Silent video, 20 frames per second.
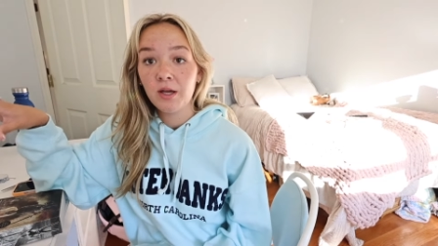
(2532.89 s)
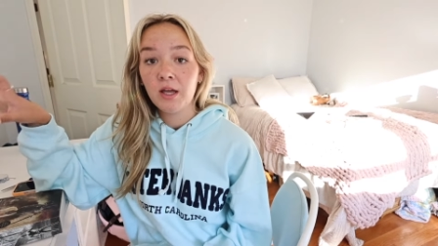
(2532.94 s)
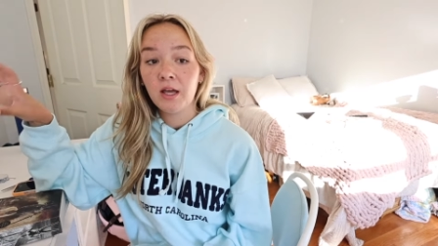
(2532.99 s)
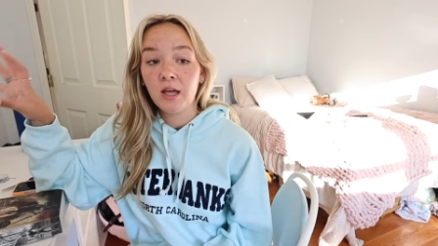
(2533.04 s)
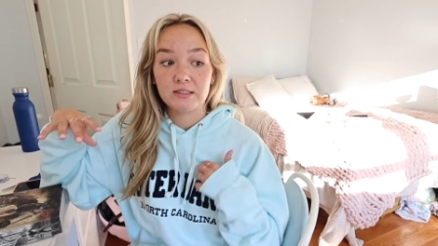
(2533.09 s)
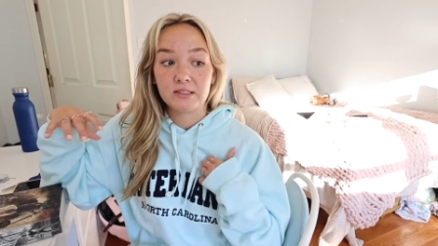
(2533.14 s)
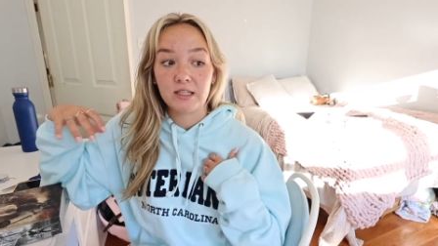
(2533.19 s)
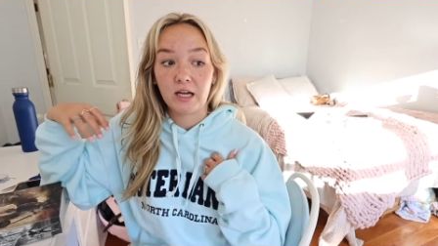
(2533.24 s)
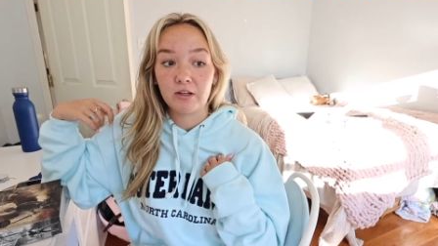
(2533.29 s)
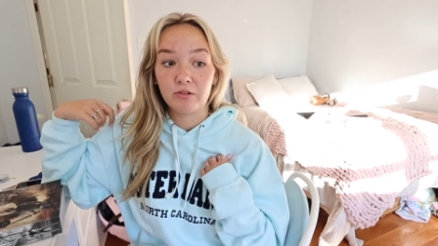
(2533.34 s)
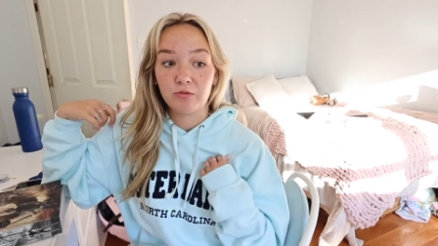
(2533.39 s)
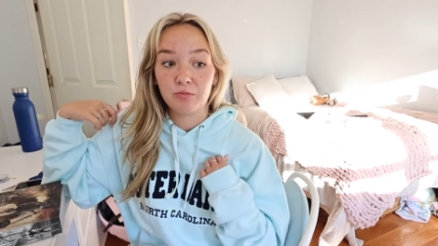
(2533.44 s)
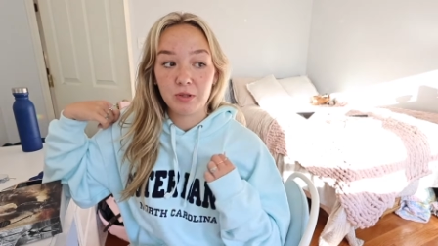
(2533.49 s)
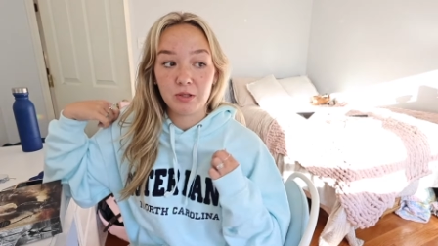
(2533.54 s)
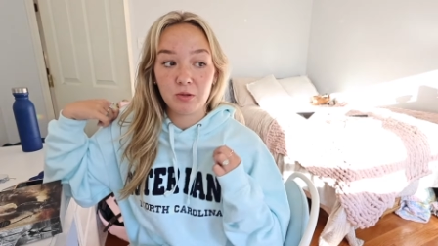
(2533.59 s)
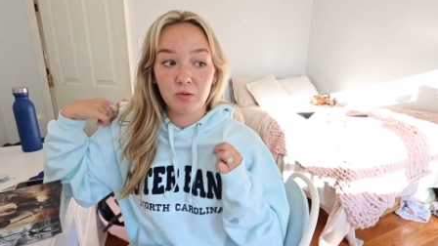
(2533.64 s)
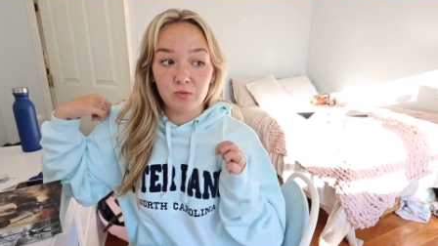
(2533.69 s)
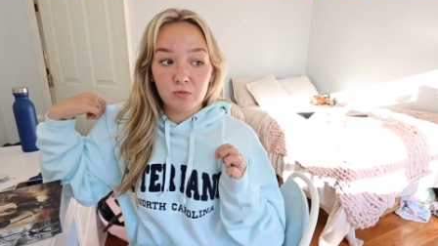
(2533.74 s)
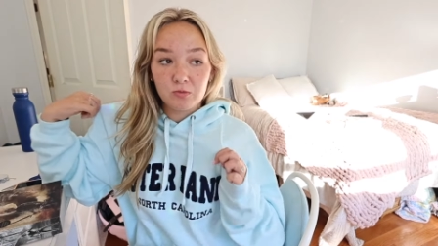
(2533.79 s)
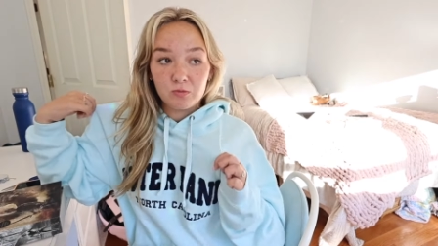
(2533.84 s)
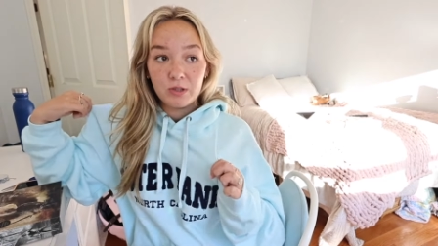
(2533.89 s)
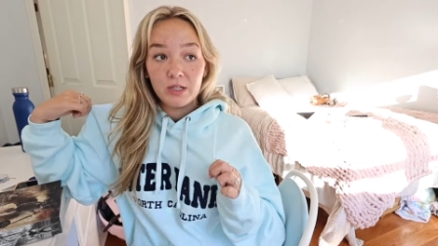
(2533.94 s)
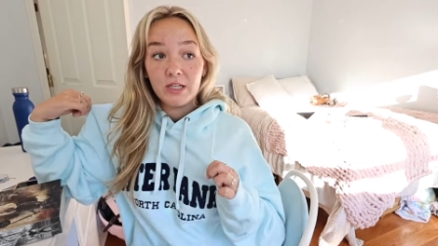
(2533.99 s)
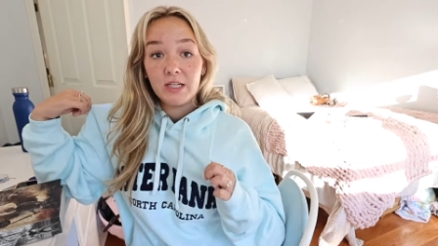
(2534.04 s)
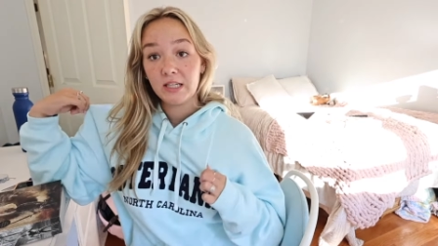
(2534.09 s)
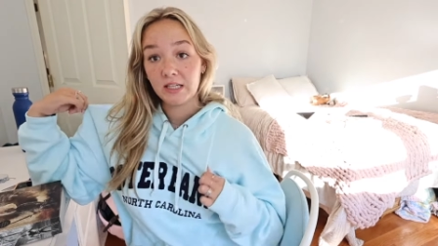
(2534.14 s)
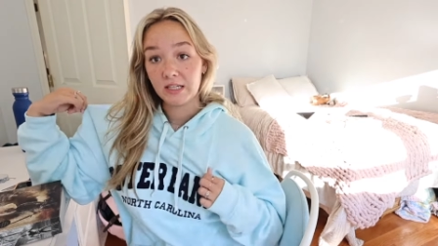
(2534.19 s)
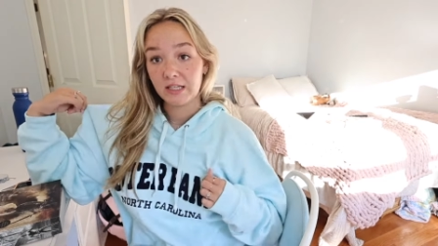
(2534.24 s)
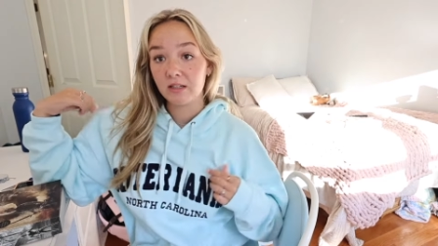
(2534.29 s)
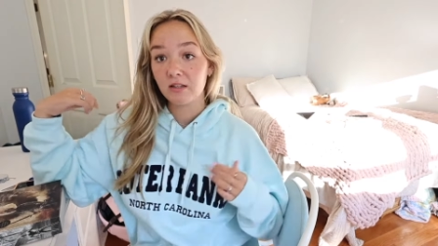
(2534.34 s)
and I've been
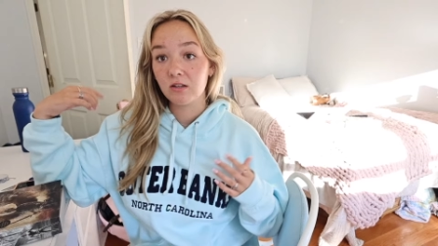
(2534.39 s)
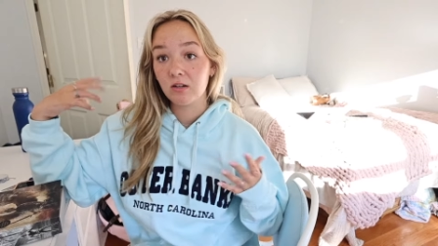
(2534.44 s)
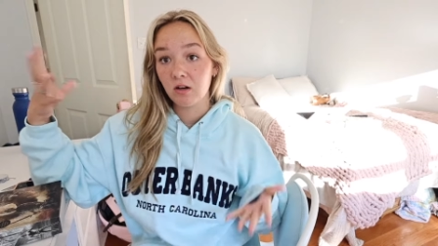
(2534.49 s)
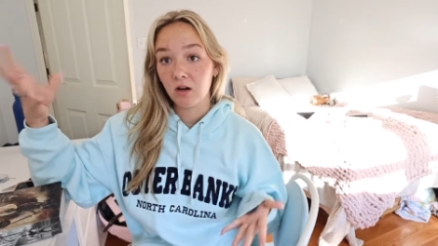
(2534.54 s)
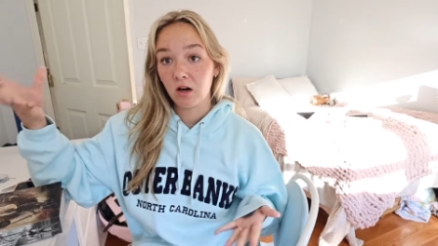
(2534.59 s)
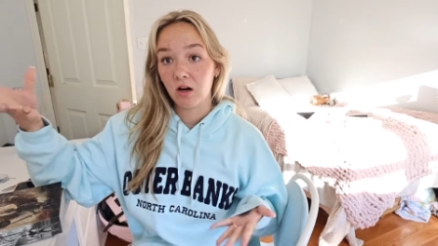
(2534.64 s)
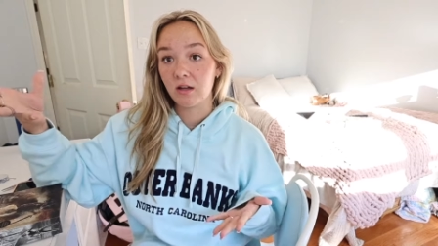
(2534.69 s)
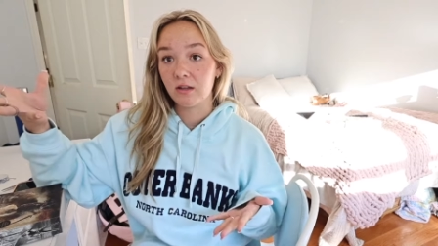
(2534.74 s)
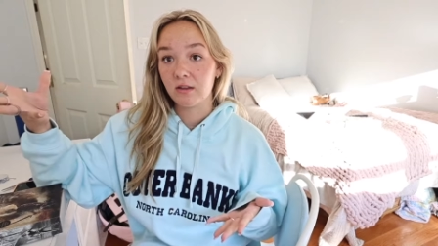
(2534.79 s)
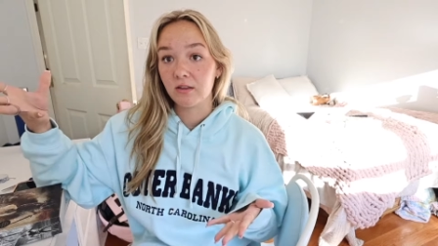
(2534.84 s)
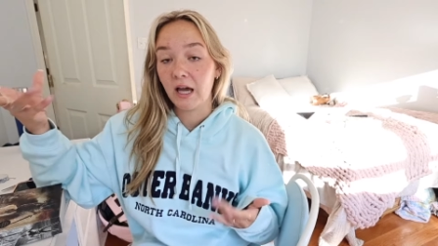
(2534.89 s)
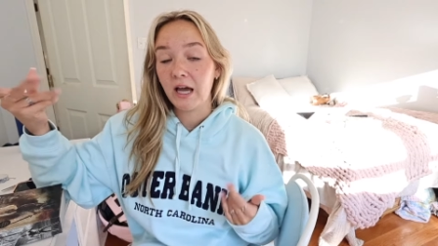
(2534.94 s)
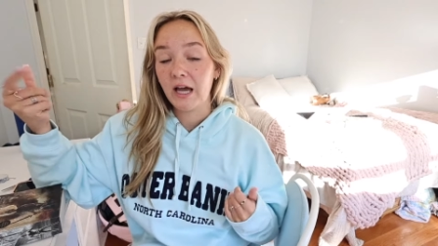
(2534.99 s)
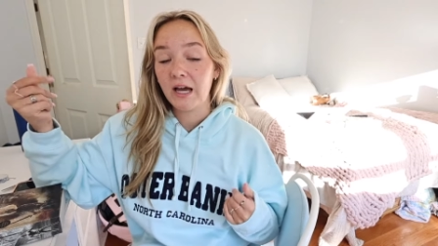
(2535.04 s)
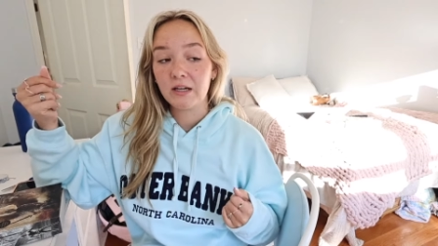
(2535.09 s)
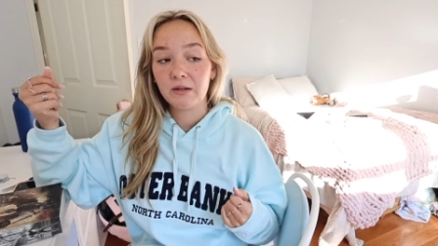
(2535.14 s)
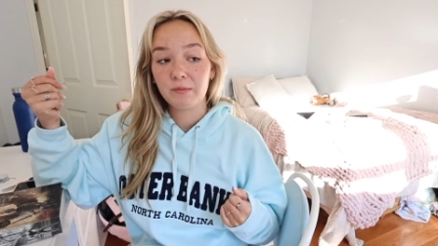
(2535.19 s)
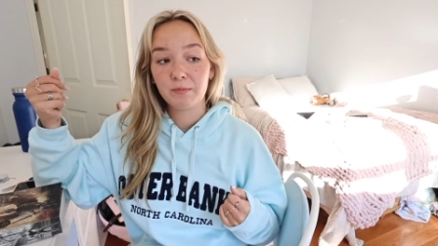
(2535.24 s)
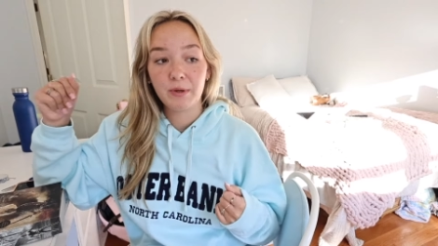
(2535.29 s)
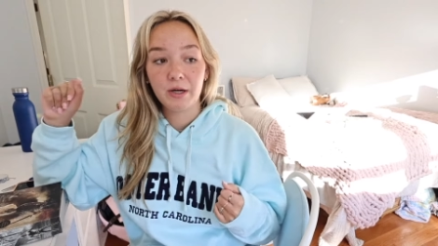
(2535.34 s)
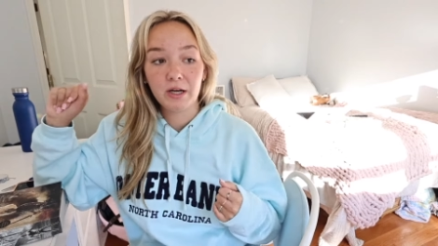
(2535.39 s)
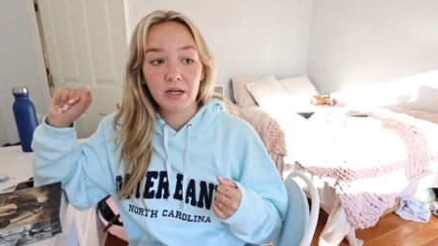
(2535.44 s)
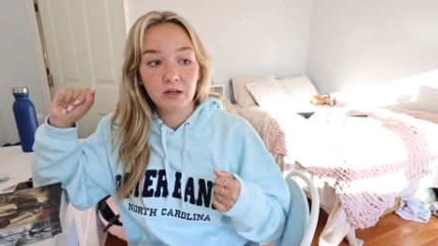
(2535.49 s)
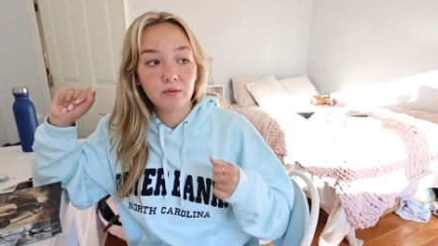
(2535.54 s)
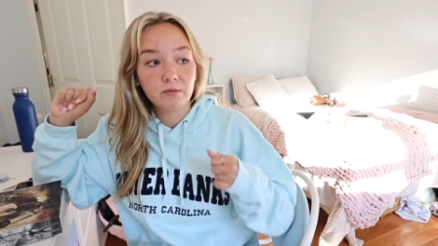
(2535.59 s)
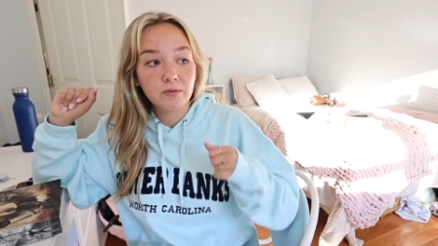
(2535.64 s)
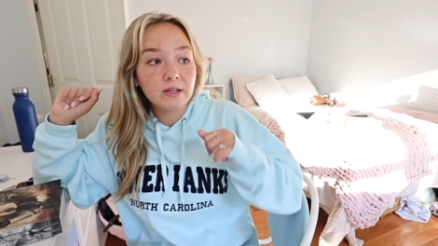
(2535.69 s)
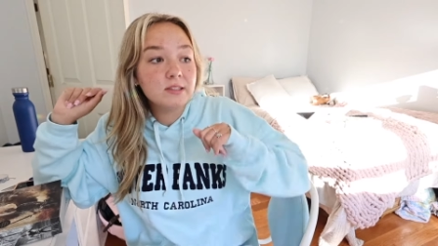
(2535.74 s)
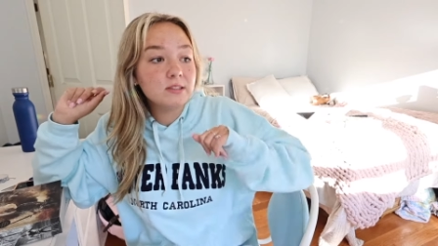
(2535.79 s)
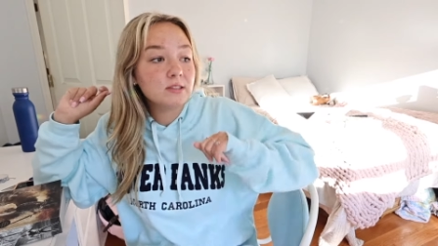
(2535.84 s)
reading it on that, but
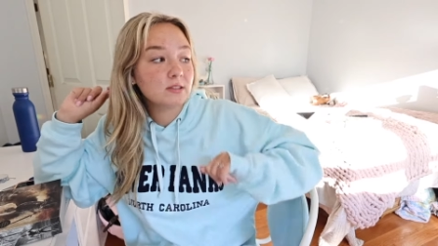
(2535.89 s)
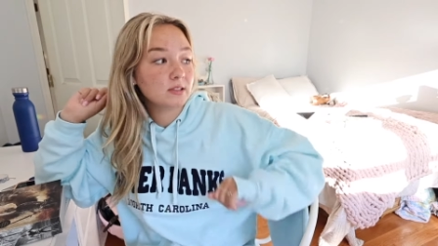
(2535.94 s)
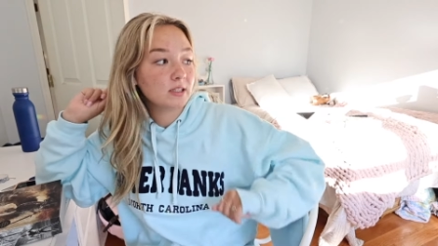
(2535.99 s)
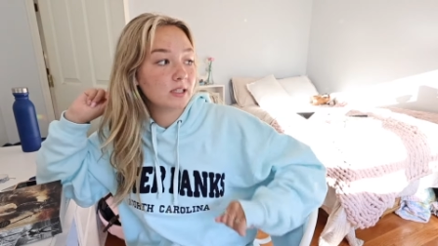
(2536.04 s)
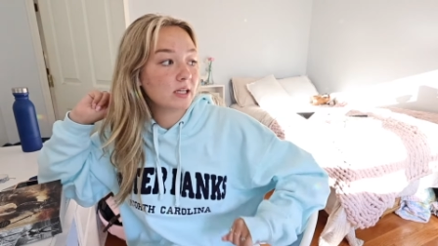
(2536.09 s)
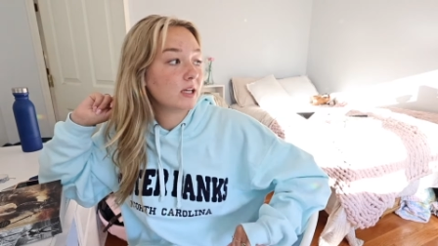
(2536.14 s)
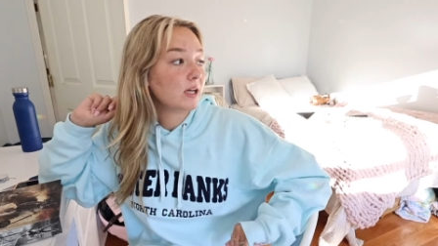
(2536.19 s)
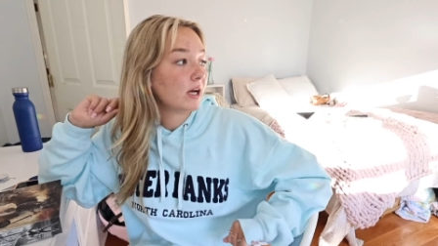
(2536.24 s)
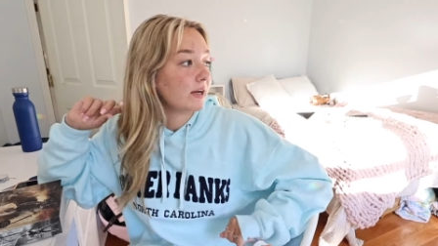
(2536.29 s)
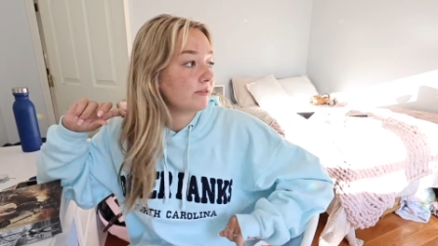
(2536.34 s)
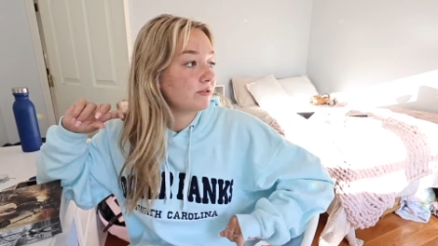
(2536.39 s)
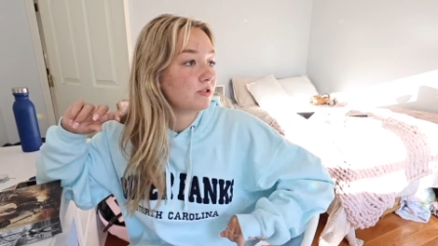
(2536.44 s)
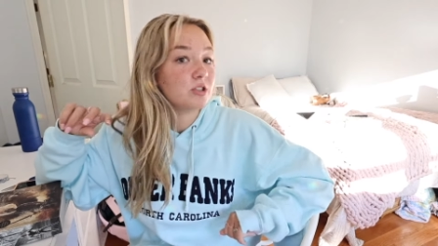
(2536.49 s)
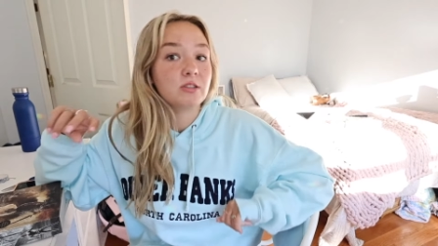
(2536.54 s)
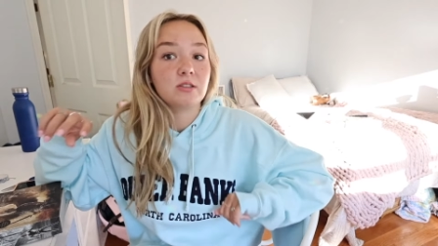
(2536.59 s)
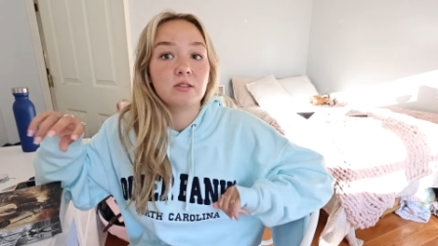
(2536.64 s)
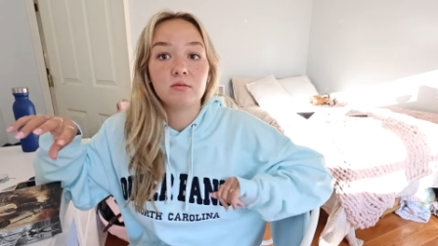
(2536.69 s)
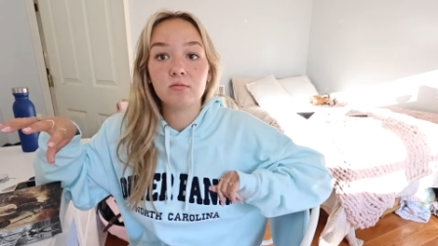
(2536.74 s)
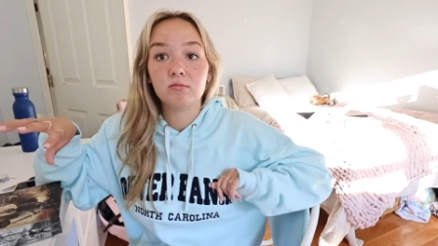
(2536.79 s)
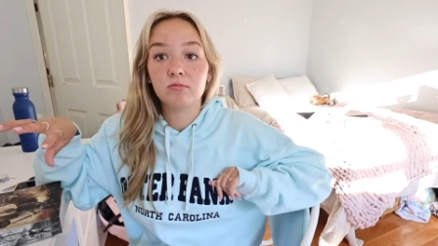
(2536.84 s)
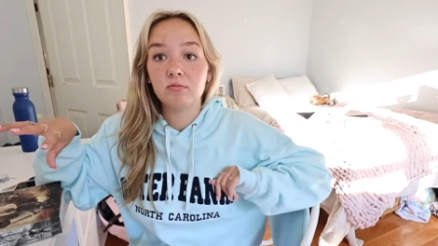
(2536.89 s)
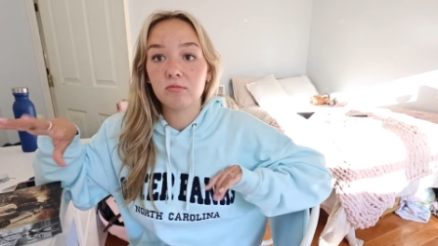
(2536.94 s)
recently I've just